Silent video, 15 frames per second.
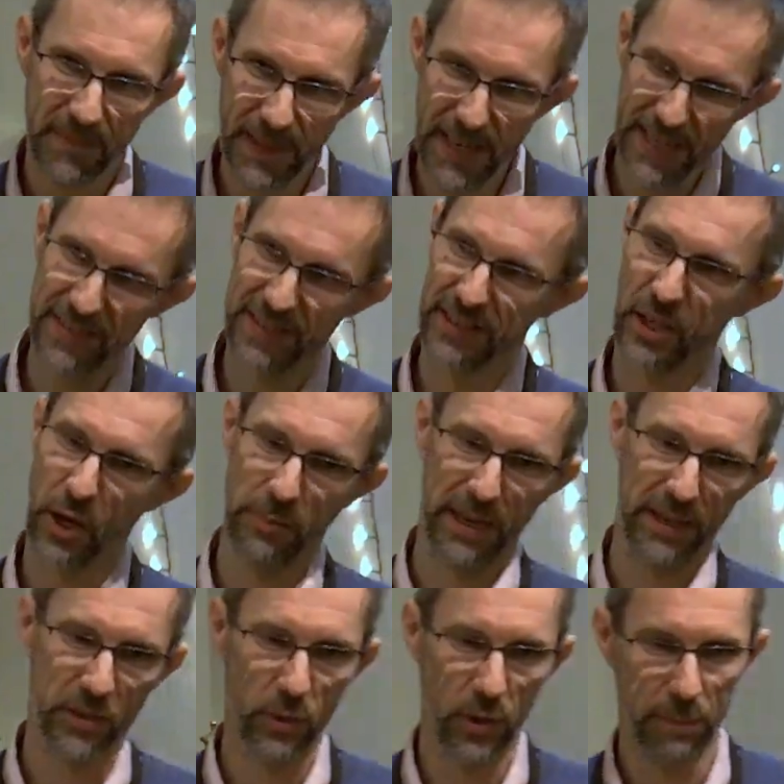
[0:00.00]
let's go
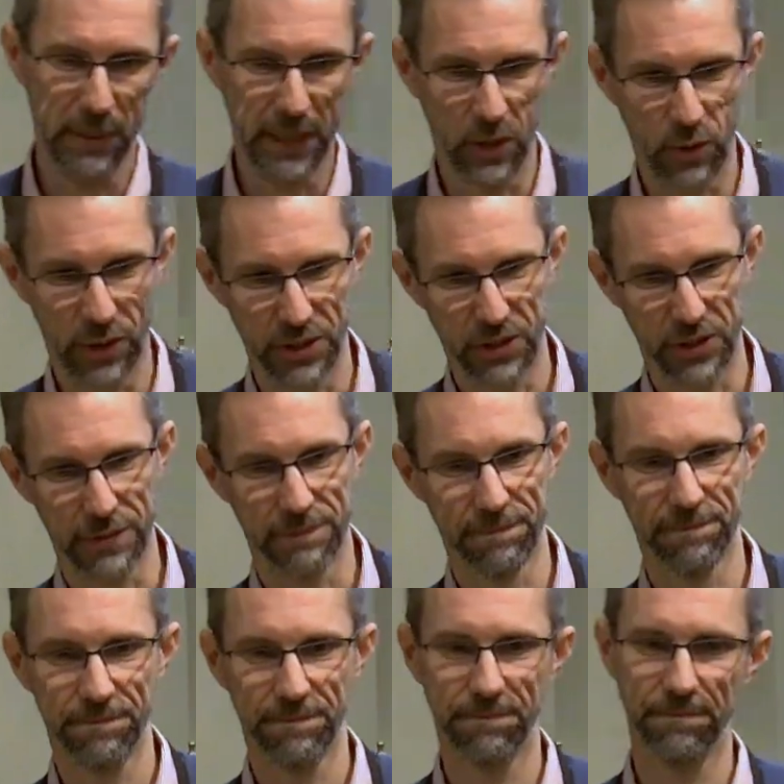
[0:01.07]
back to our big question.
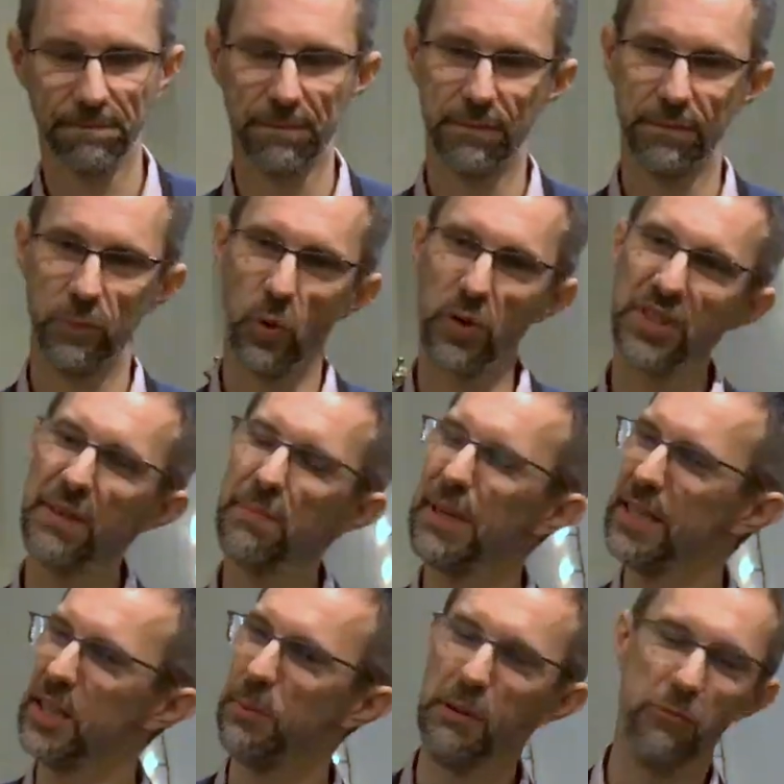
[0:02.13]
What does it
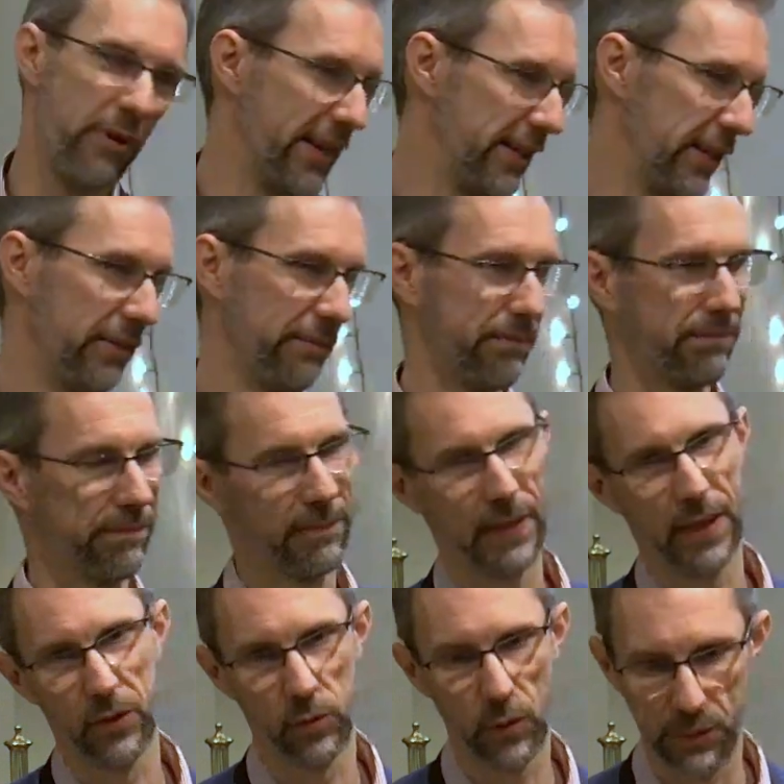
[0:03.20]
mean to be ready?
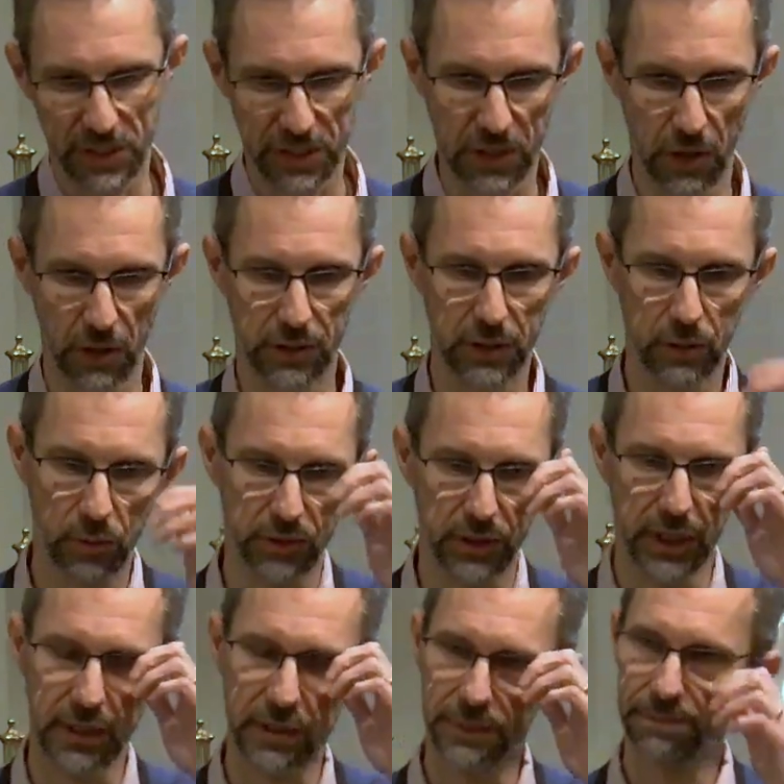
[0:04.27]
That was where we started, wasn't
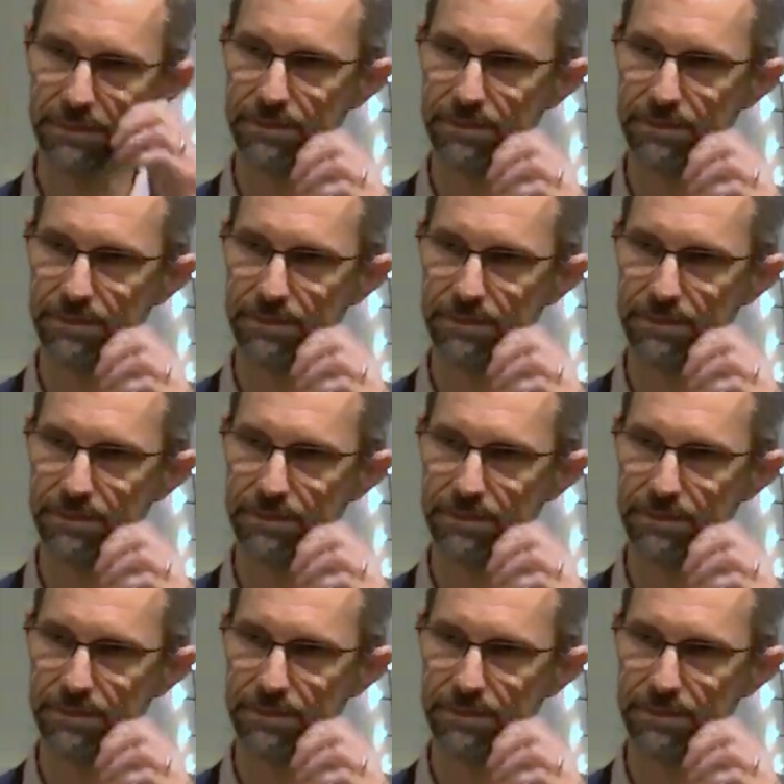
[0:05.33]
it?